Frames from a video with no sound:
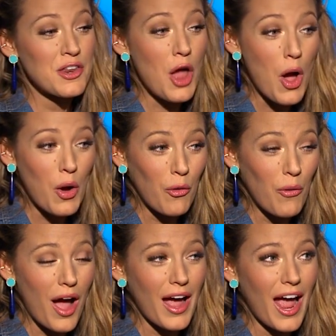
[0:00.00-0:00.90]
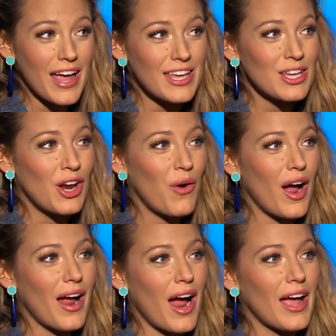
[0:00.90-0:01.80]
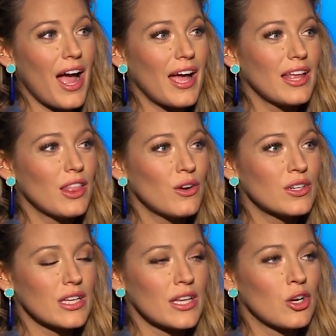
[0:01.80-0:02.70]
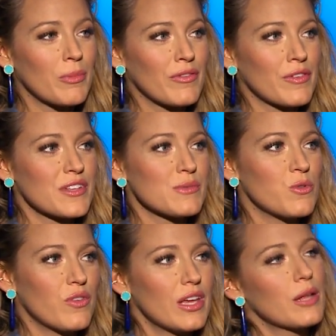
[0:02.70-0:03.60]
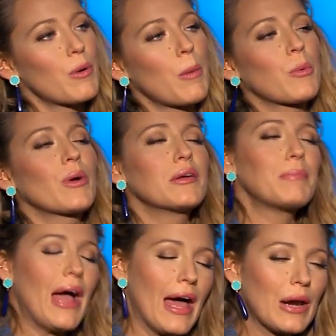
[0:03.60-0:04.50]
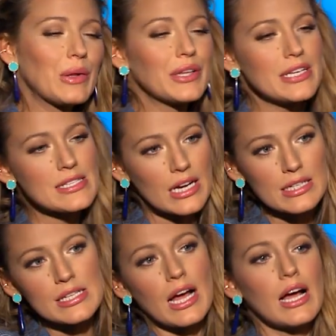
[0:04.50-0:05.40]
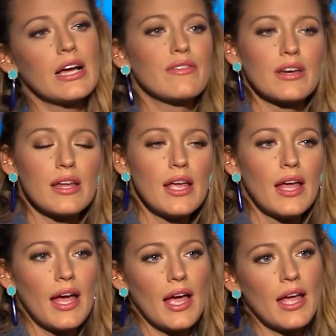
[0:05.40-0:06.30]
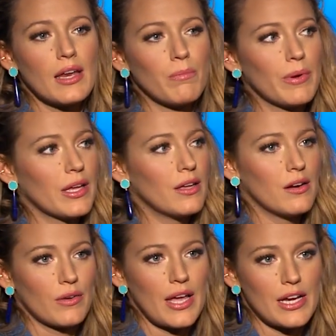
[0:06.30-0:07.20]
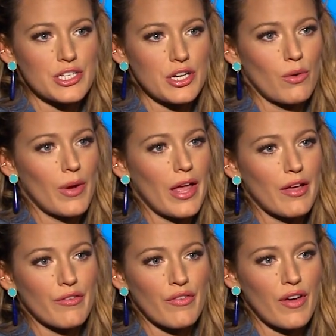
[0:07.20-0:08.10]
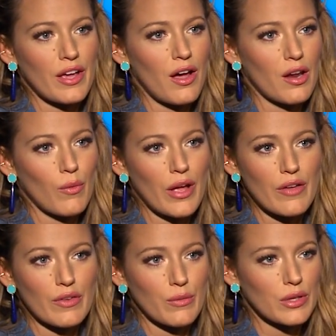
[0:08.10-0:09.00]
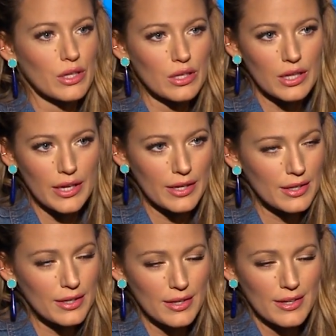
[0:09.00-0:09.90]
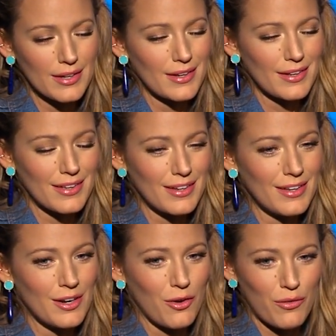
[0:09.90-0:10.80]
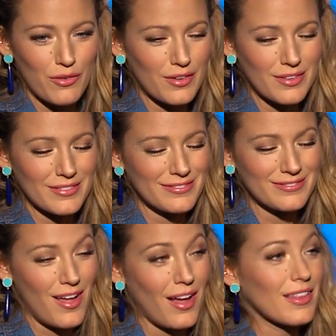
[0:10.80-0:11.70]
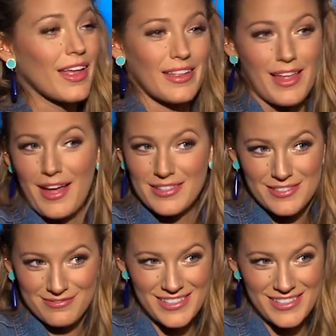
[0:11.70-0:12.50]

No, I learned a little bit for this movie, the proper way to paddle and duck dive but you know, catching a wave, if I caught a wave, it would look like, you know, not like that.